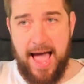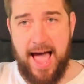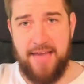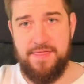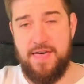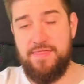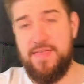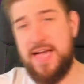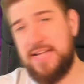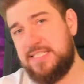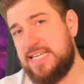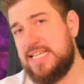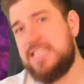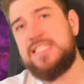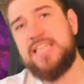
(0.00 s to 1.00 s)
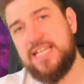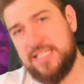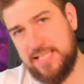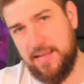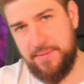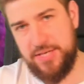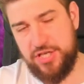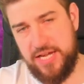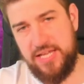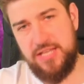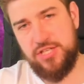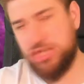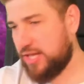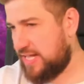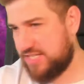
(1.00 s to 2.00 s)
And then they're d6 damage
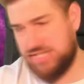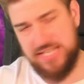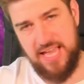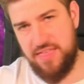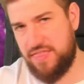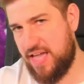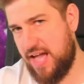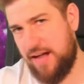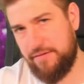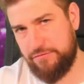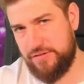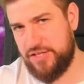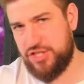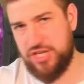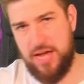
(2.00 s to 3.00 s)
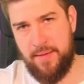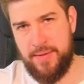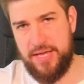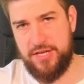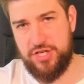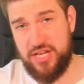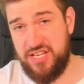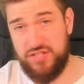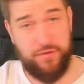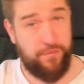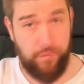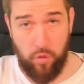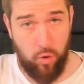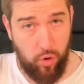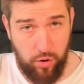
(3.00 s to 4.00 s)
each. Let's say the average damage is
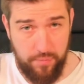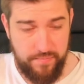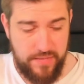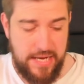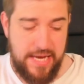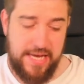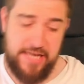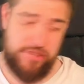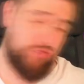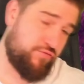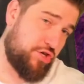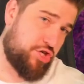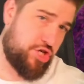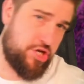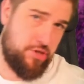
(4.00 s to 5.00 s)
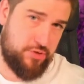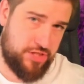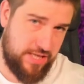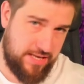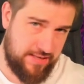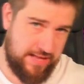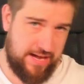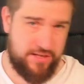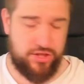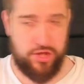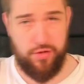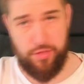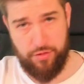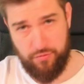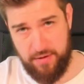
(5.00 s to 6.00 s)
4. He's reducing that
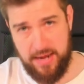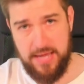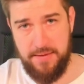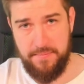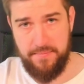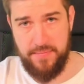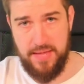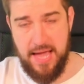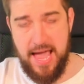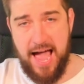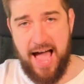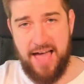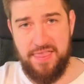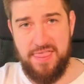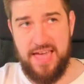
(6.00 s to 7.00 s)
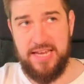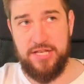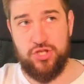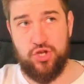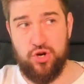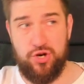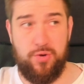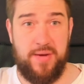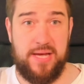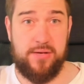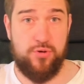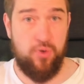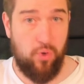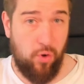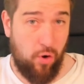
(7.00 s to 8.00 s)
to 3. And then he's going to
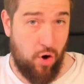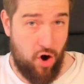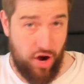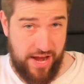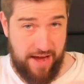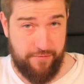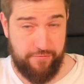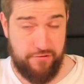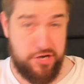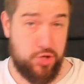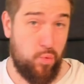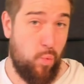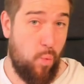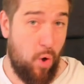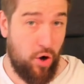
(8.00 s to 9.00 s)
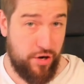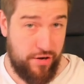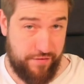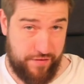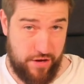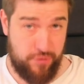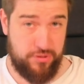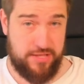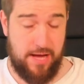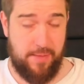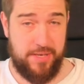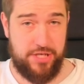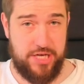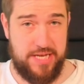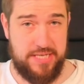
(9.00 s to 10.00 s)
ignore, on average, 1 of those
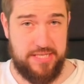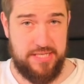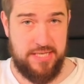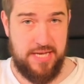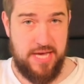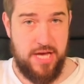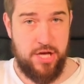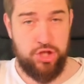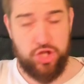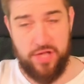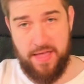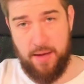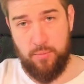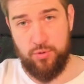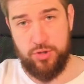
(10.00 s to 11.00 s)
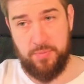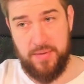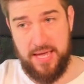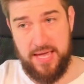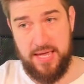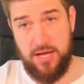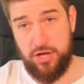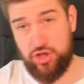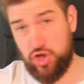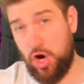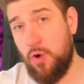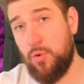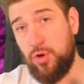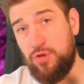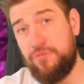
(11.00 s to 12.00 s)
damages. So that would be a
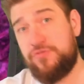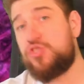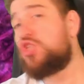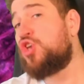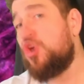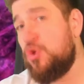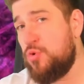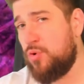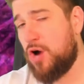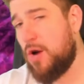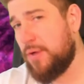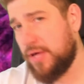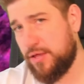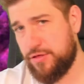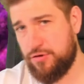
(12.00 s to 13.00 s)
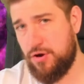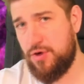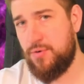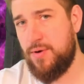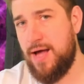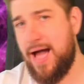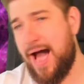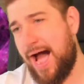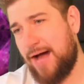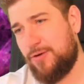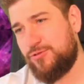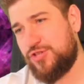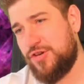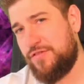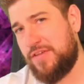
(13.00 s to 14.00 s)
total of 2 going through
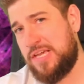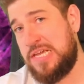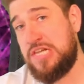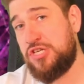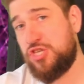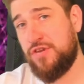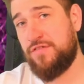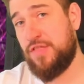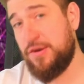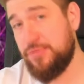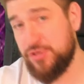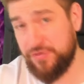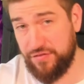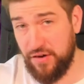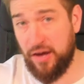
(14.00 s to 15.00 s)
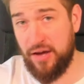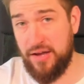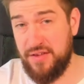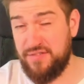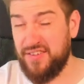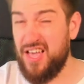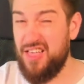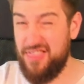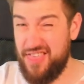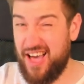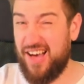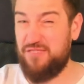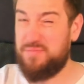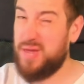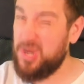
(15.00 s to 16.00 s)
out of each of those 5
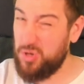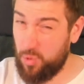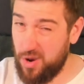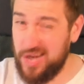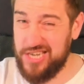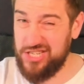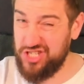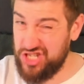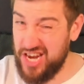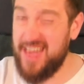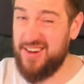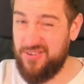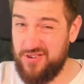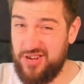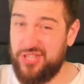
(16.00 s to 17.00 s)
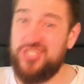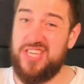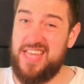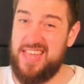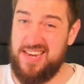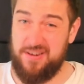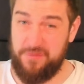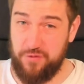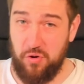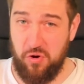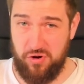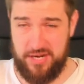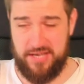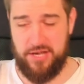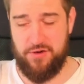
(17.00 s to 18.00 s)
that have been quite generous in
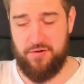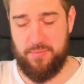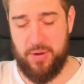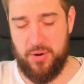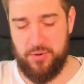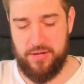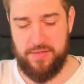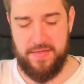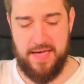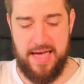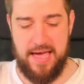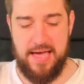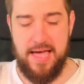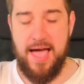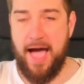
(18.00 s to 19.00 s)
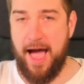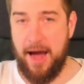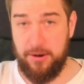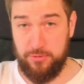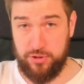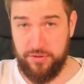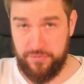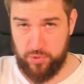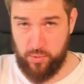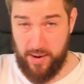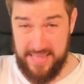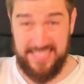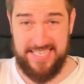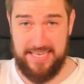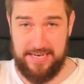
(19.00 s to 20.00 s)
affording your opponent there. Out of
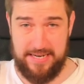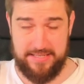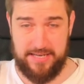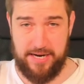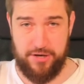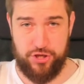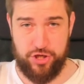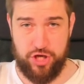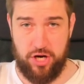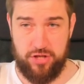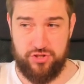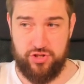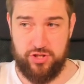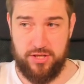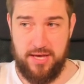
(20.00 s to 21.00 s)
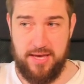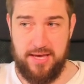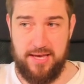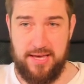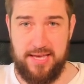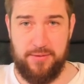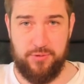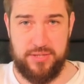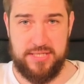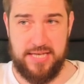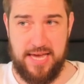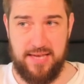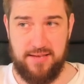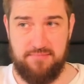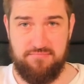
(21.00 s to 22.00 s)
20 las cannon shots, he would
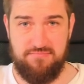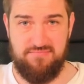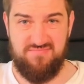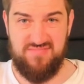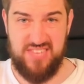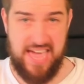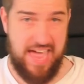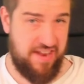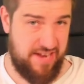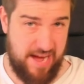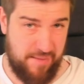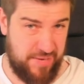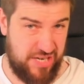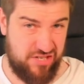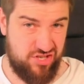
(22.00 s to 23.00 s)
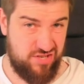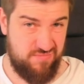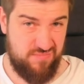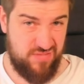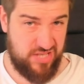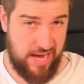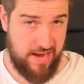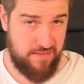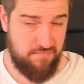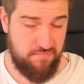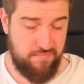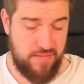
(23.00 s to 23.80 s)
take 10 damage, say.